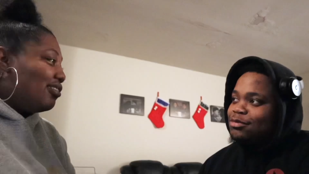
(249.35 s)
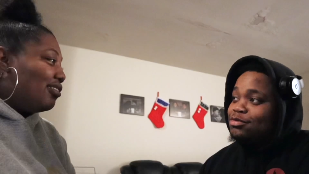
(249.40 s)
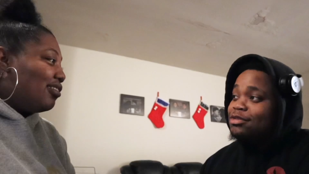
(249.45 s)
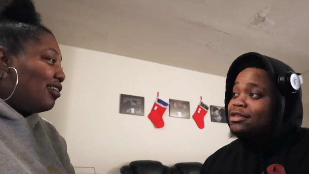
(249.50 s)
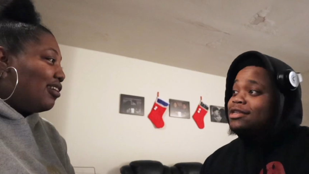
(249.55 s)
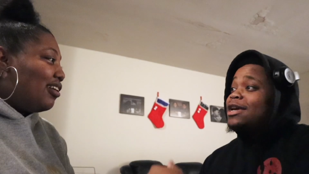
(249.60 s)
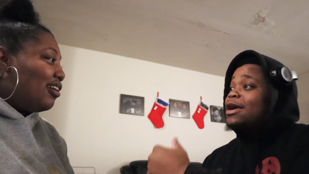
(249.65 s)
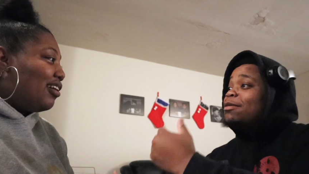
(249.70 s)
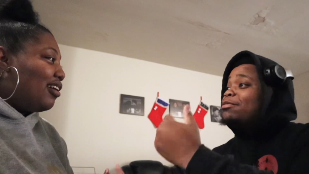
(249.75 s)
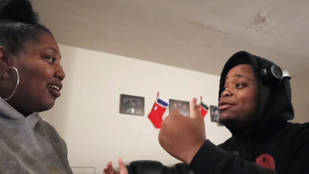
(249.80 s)
Speaker 1: What
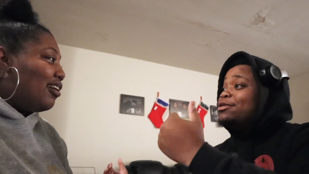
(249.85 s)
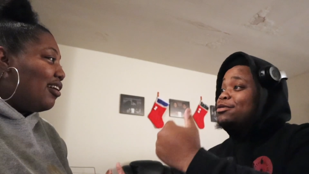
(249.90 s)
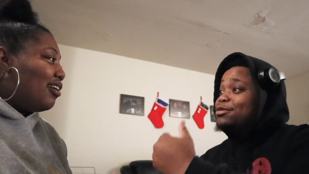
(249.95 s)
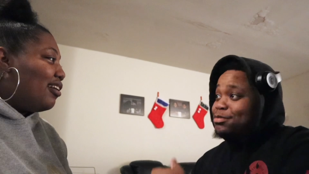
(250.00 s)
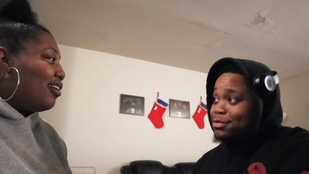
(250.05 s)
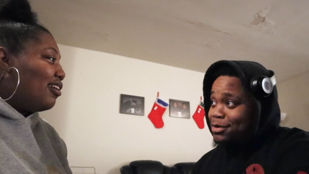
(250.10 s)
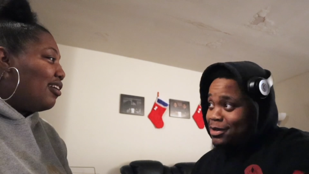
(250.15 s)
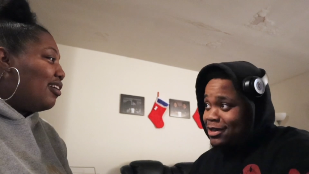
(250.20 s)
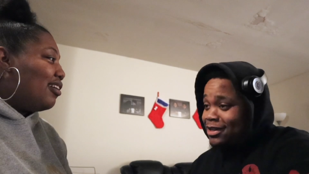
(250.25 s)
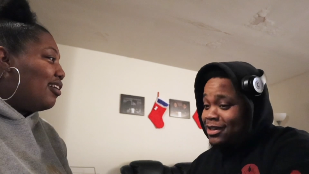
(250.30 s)
type of
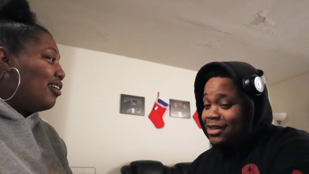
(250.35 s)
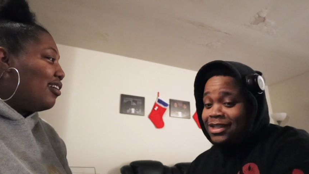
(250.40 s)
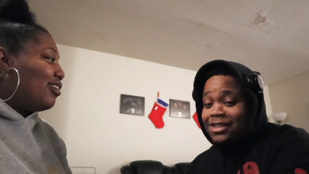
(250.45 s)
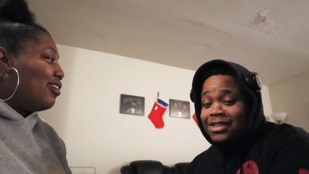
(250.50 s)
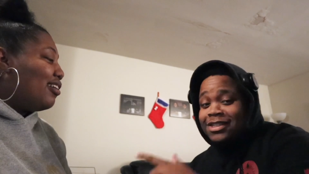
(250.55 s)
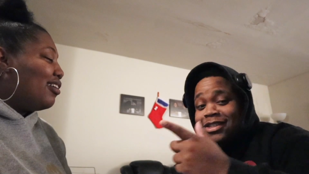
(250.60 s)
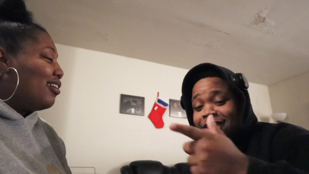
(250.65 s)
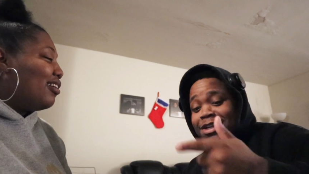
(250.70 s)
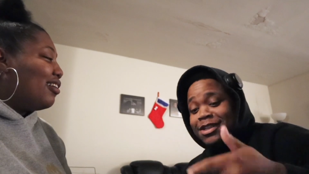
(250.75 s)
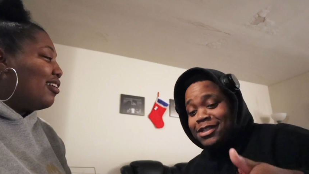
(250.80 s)
lubricant? This
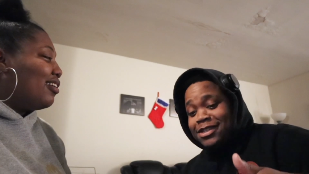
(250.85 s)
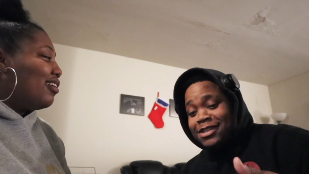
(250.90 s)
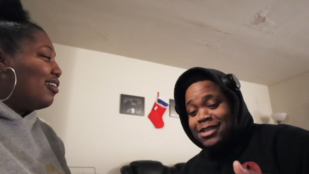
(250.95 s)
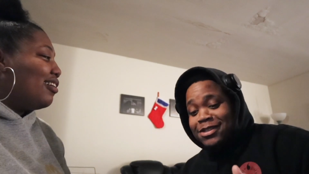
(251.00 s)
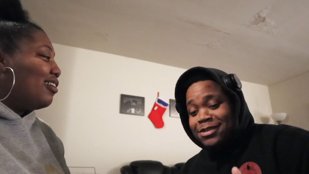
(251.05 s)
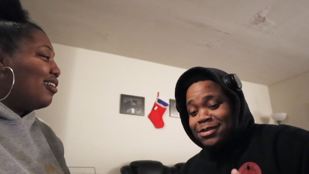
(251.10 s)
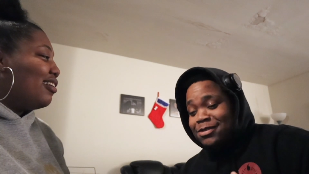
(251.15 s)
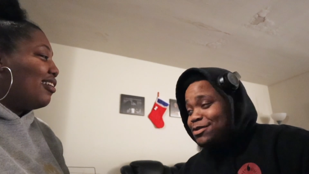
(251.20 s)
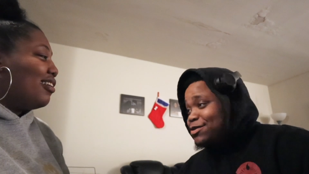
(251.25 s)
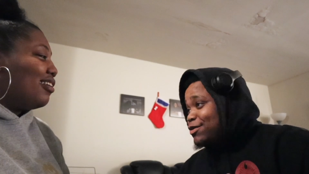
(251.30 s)
is
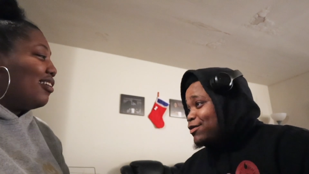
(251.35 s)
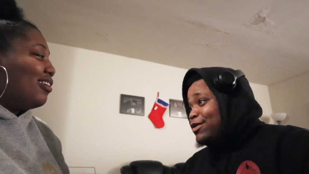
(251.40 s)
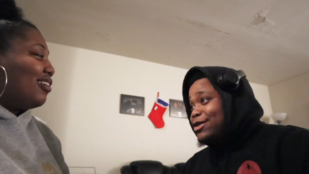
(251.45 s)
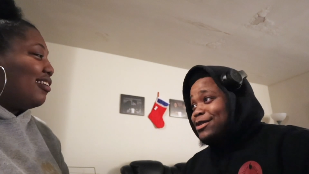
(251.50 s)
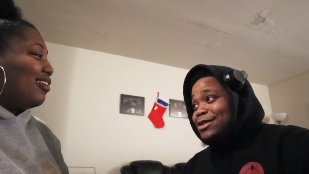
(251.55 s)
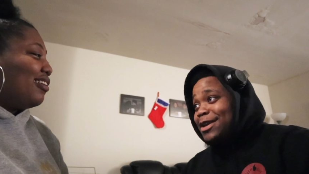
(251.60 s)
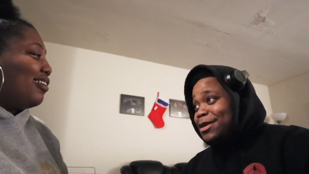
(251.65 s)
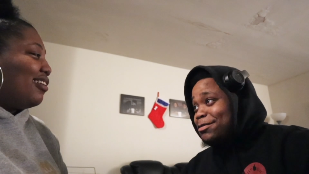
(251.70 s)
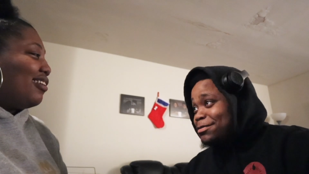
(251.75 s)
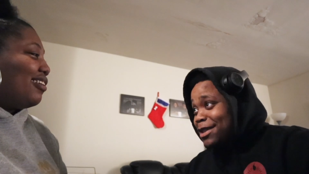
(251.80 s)
uncensored. So first
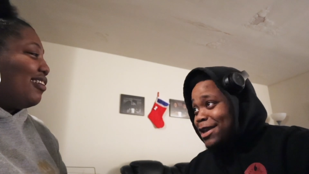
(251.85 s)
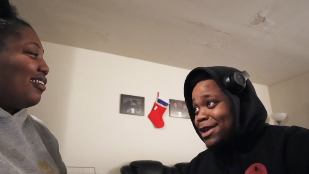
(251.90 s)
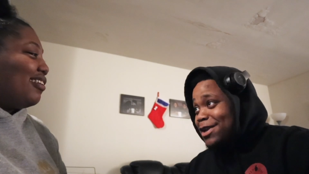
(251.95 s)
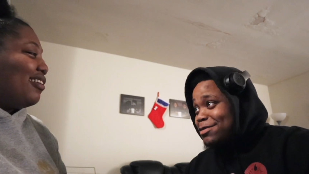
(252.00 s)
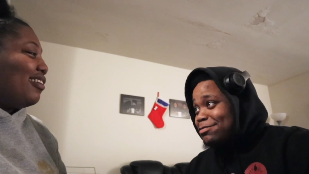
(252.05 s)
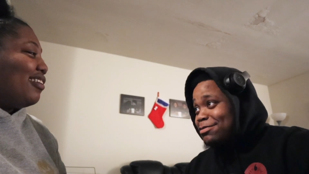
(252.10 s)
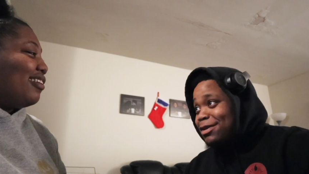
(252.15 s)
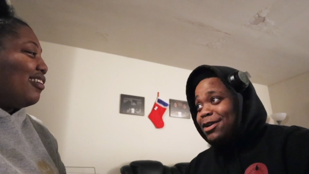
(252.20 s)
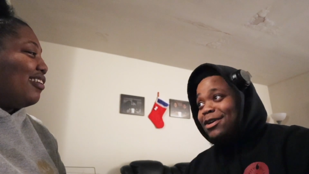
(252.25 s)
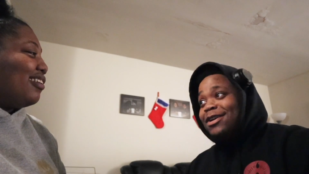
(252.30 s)
thing I'm thinking
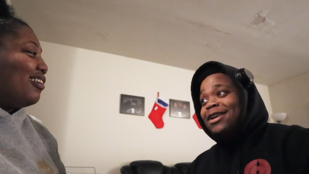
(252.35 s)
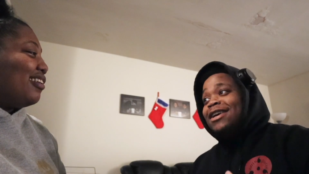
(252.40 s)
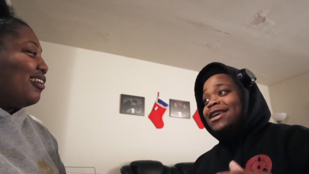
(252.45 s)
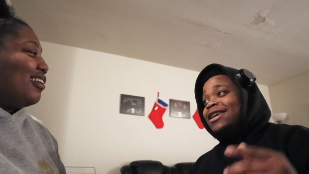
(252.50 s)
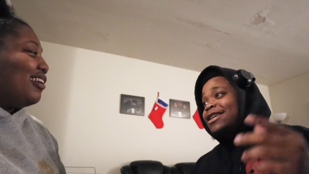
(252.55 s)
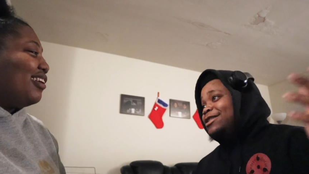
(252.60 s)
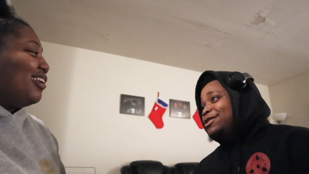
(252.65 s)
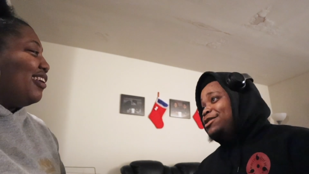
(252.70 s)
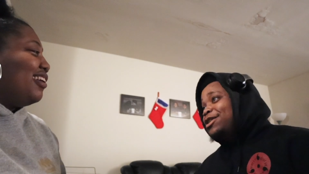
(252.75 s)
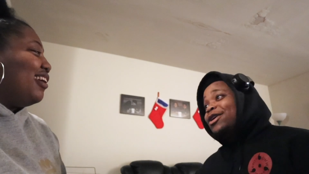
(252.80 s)
about
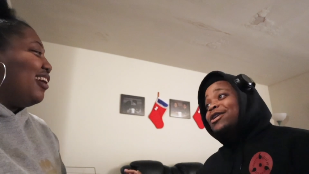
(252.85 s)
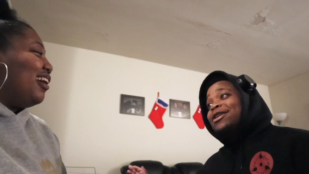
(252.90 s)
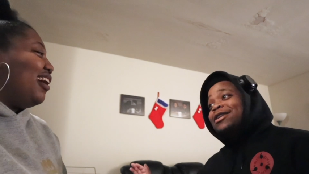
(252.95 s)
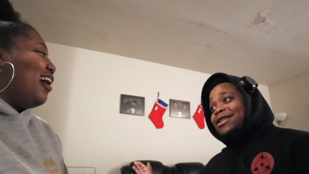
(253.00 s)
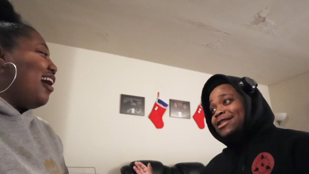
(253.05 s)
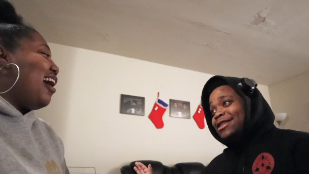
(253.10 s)
is dirty